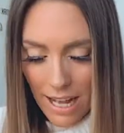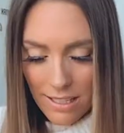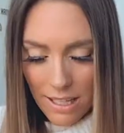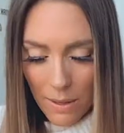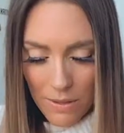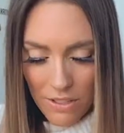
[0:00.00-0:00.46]

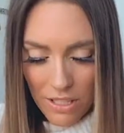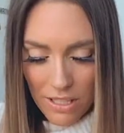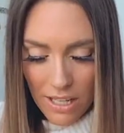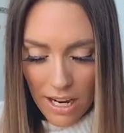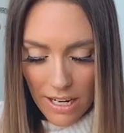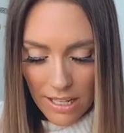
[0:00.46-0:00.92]
last thing was
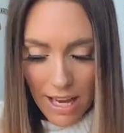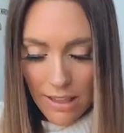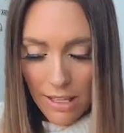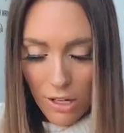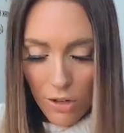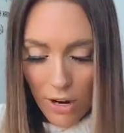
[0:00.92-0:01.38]
just kind
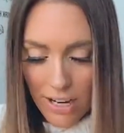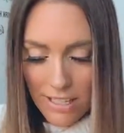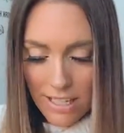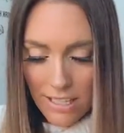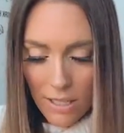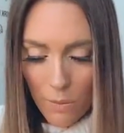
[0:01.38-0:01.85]
of, the
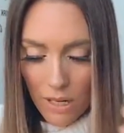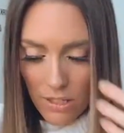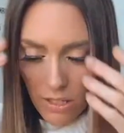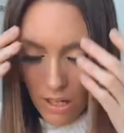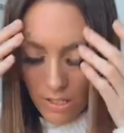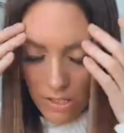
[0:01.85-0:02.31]
craziness I
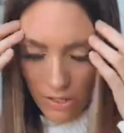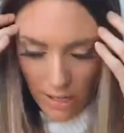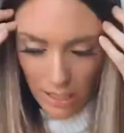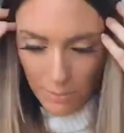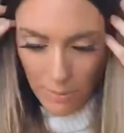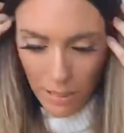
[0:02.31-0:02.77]
wanted to talk to you
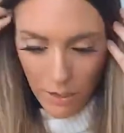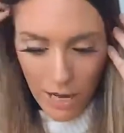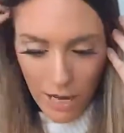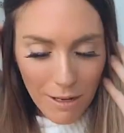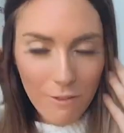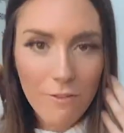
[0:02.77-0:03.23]
guys
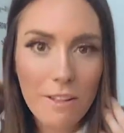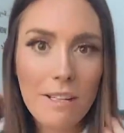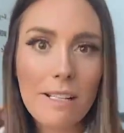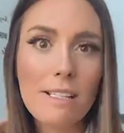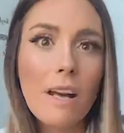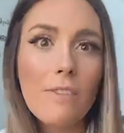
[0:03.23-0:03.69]
about in my
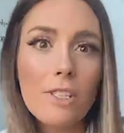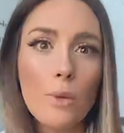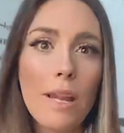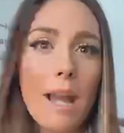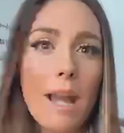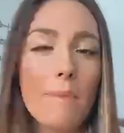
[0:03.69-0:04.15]
fitness stuff.
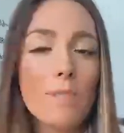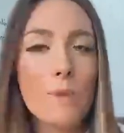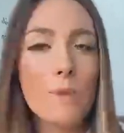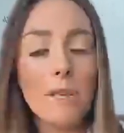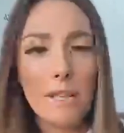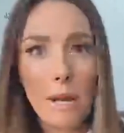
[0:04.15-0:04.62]
So I am
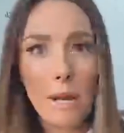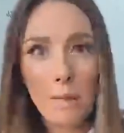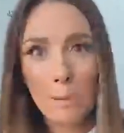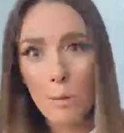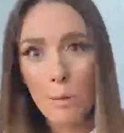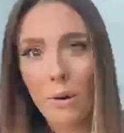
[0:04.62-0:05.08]
doing a
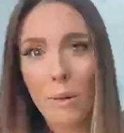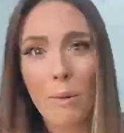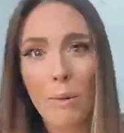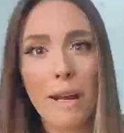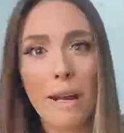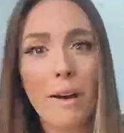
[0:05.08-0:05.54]
9-week
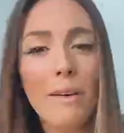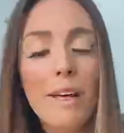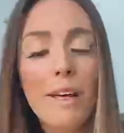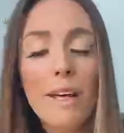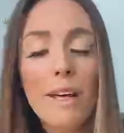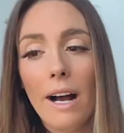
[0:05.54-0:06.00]
program right
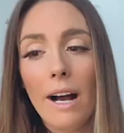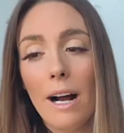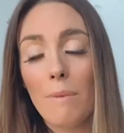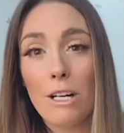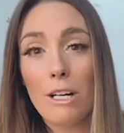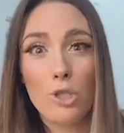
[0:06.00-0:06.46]
now.
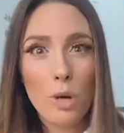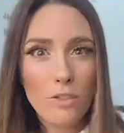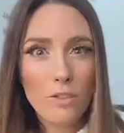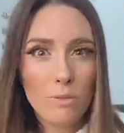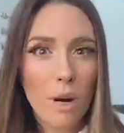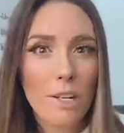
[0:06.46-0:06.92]
I do
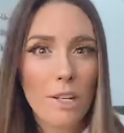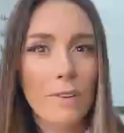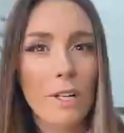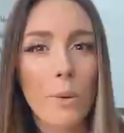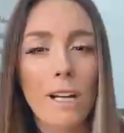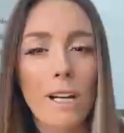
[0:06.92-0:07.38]
have to
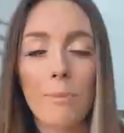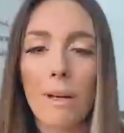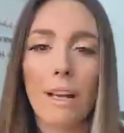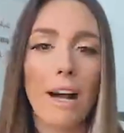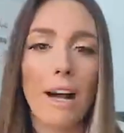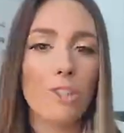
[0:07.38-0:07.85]
modify quite a
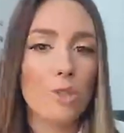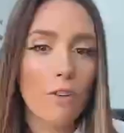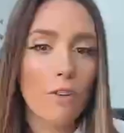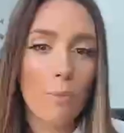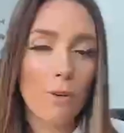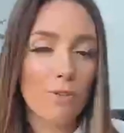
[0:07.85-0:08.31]
bit. I
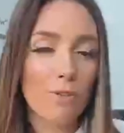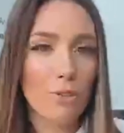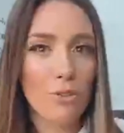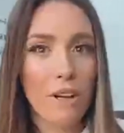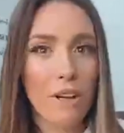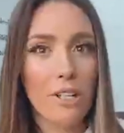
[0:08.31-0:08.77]
do have a
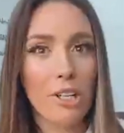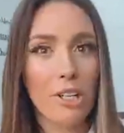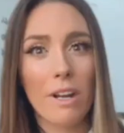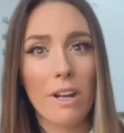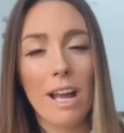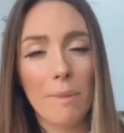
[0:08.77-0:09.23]
personal training
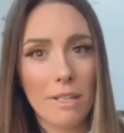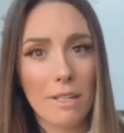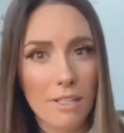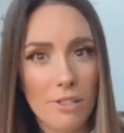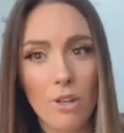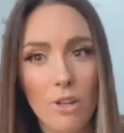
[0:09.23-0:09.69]
degree. I am a
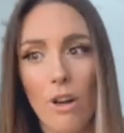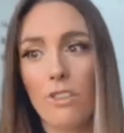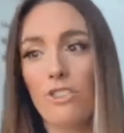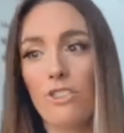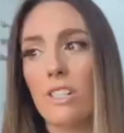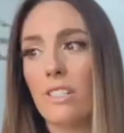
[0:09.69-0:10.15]

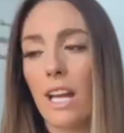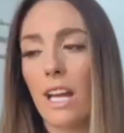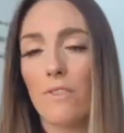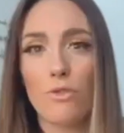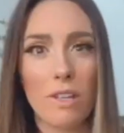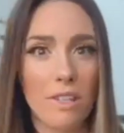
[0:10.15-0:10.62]
kinesiologist. I
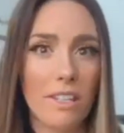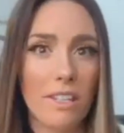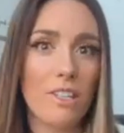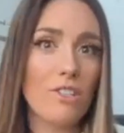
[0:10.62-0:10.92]
have strength